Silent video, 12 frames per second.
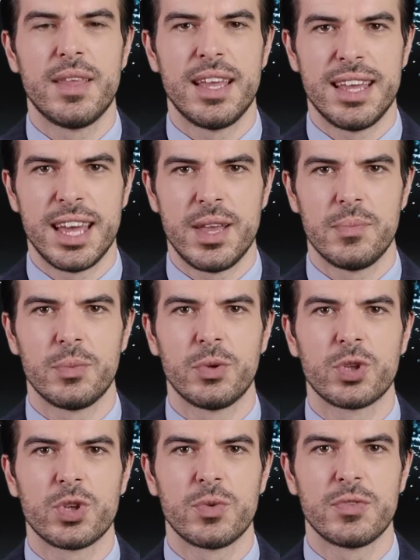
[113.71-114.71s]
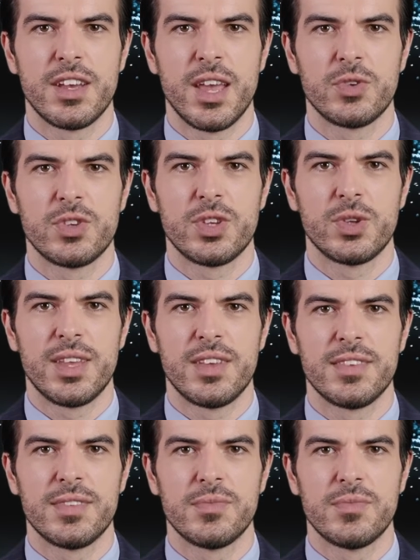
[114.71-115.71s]
In April
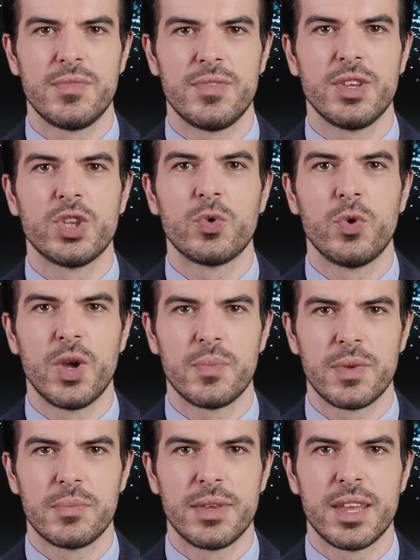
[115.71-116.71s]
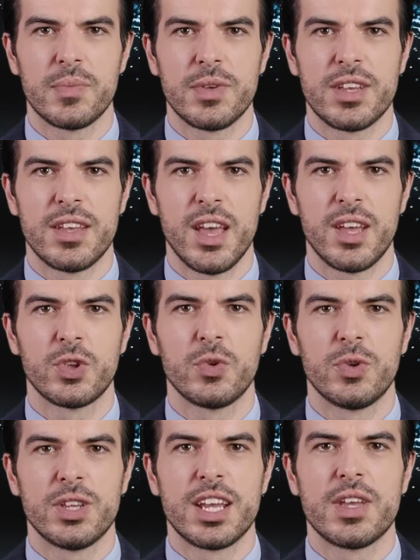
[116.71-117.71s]
2011, the tournament played the
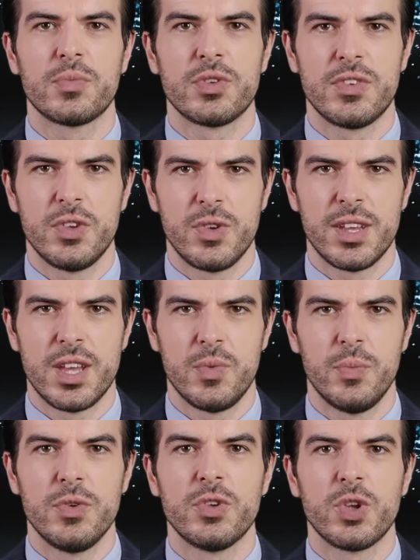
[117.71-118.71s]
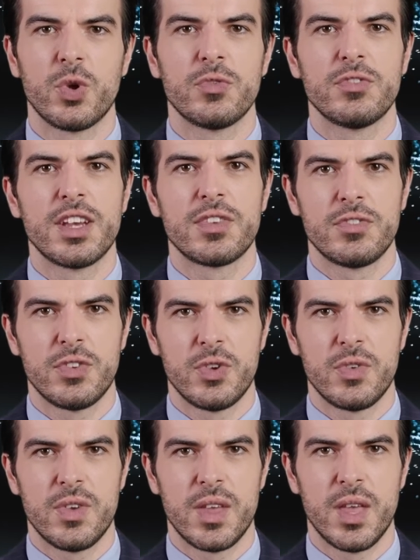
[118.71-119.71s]
inaugural games of the league with little
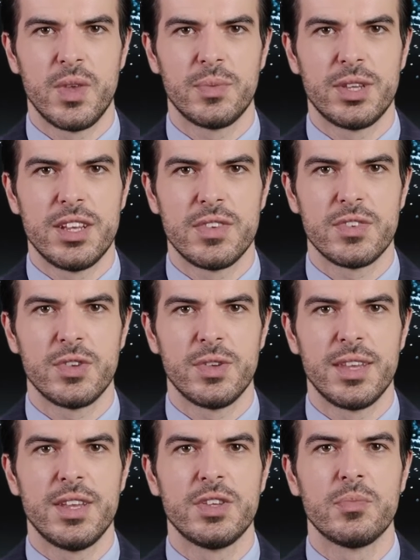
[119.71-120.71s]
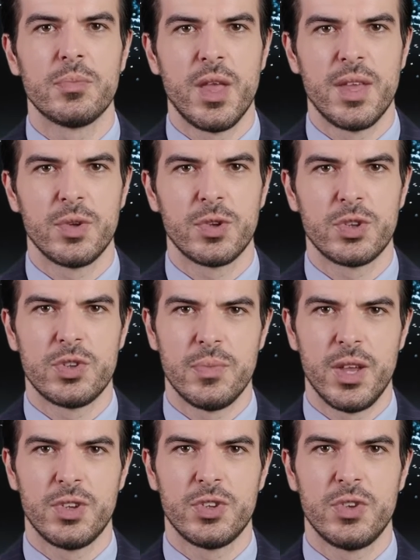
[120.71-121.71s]
fanfare because the league's primary
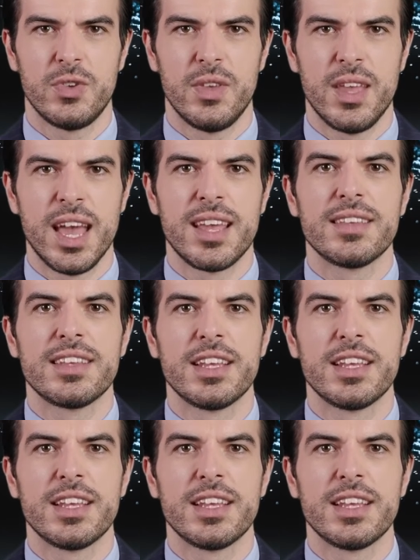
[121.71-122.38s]
sponsor and